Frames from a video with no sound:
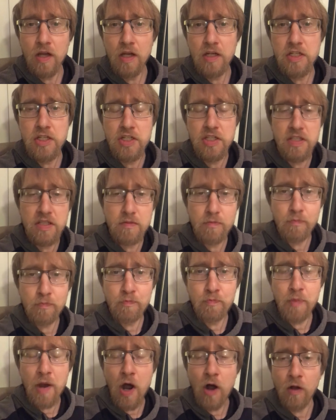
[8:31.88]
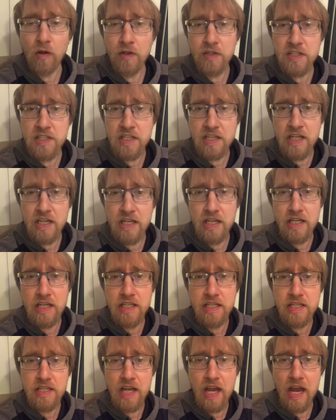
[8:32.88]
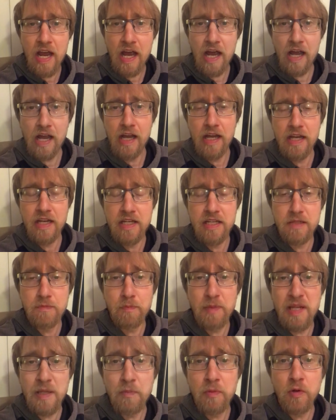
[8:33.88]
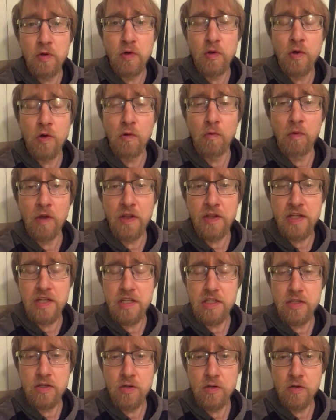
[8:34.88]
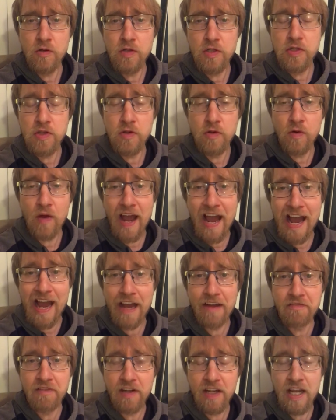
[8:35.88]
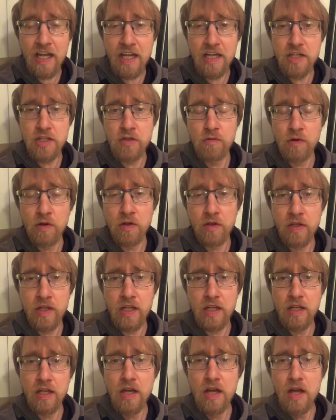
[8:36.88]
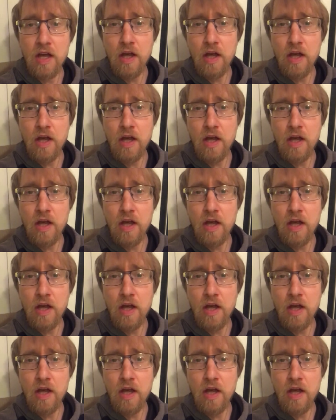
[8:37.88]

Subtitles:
just policies, and people who are willing to advocate, to really